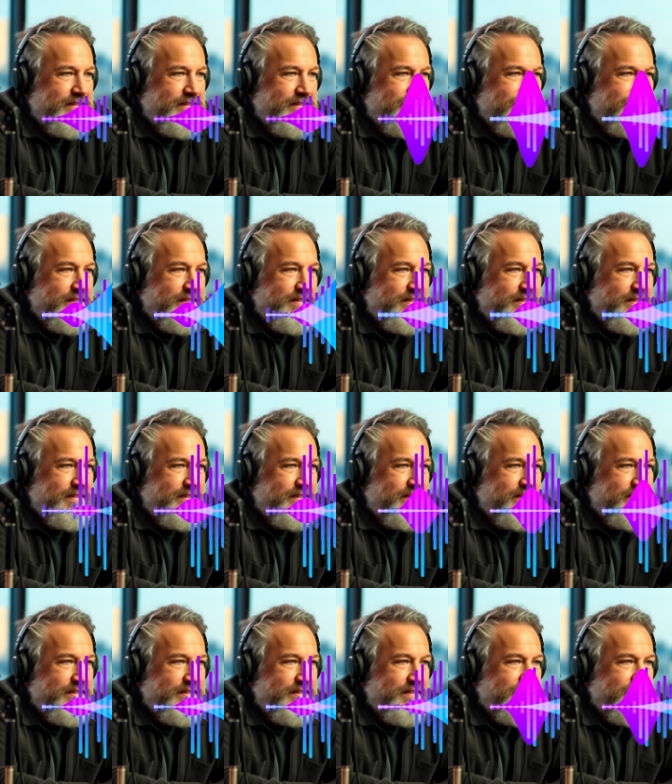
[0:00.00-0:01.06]
and
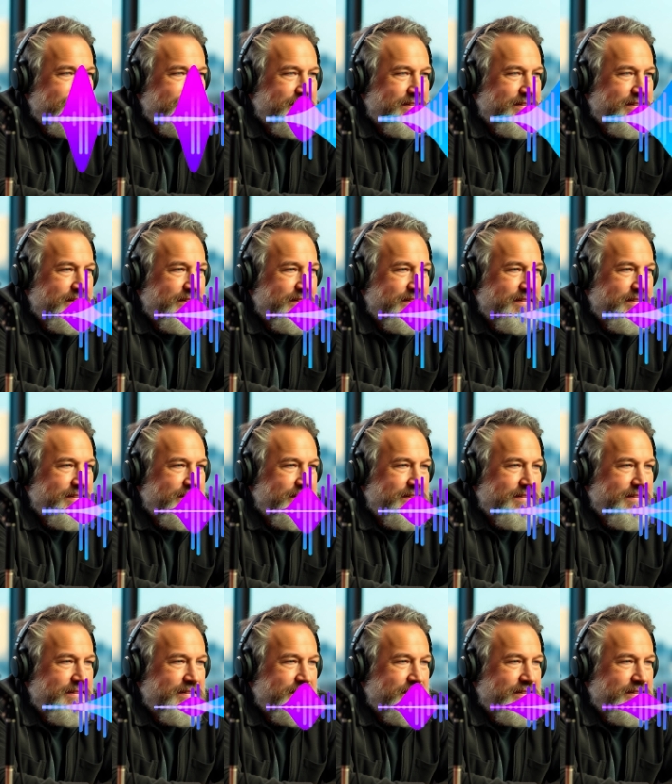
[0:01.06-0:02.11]
like, what
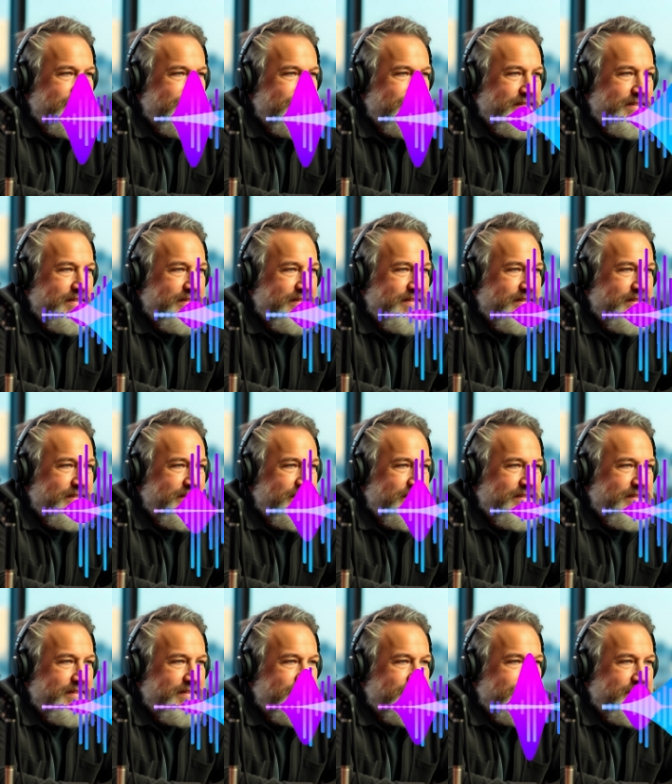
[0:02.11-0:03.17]
that would
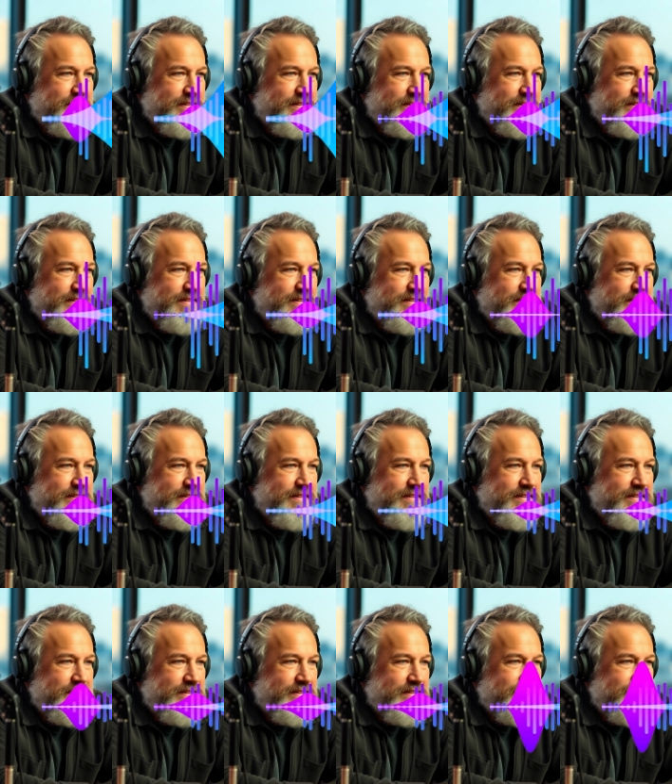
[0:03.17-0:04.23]
do to us like
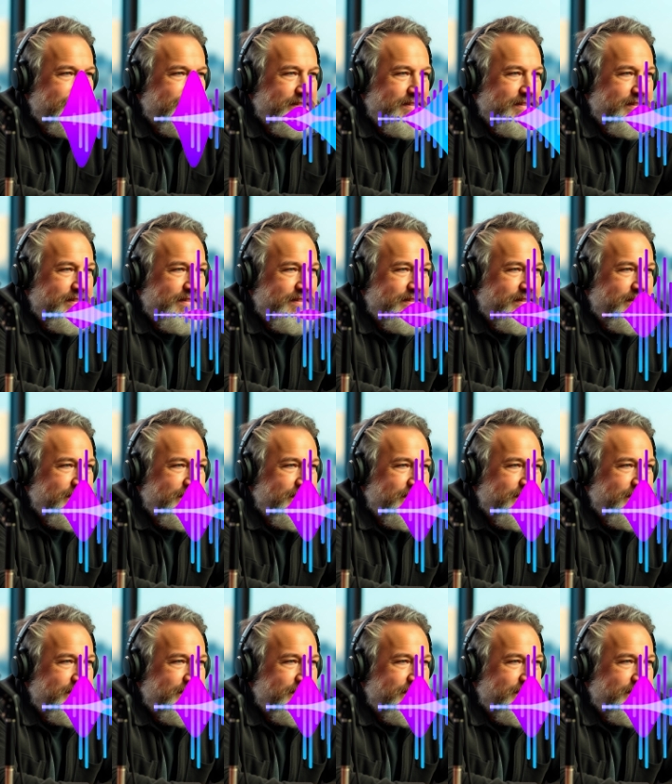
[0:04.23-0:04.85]
psychologically.